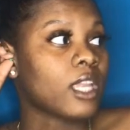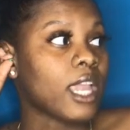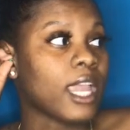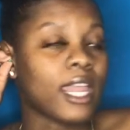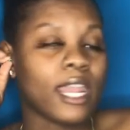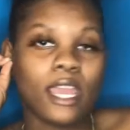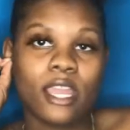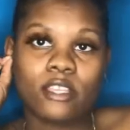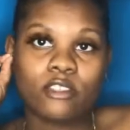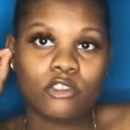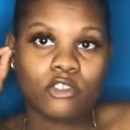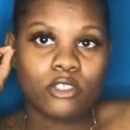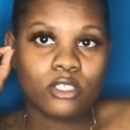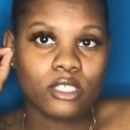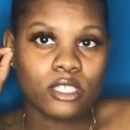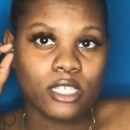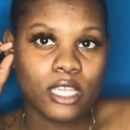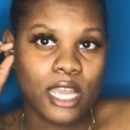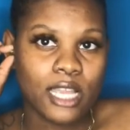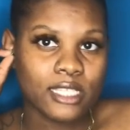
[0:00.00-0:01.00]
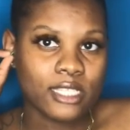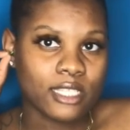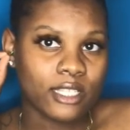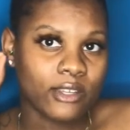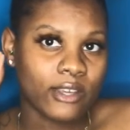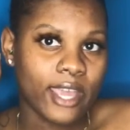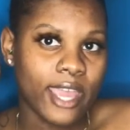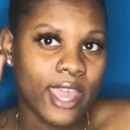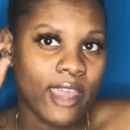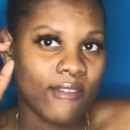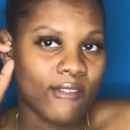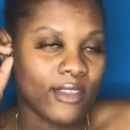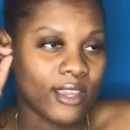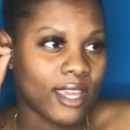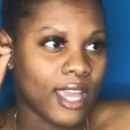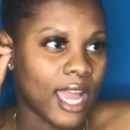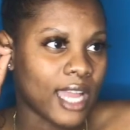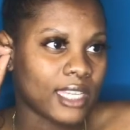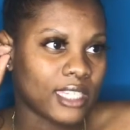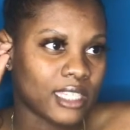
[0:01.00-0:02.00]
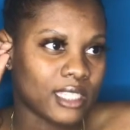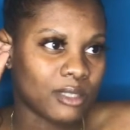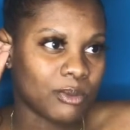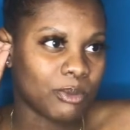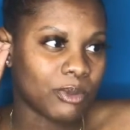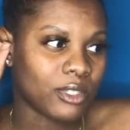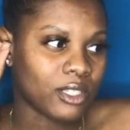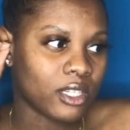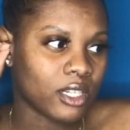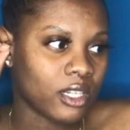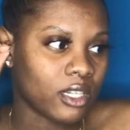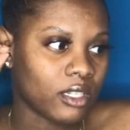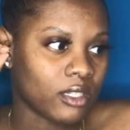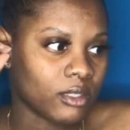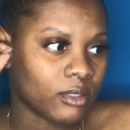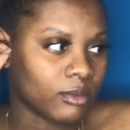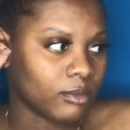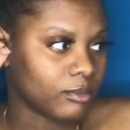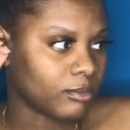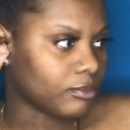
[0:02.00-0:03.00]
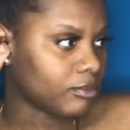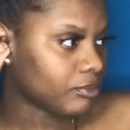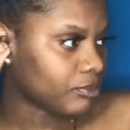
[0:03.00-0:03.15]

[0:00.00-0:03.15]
And as you can see, I still have it. I just put a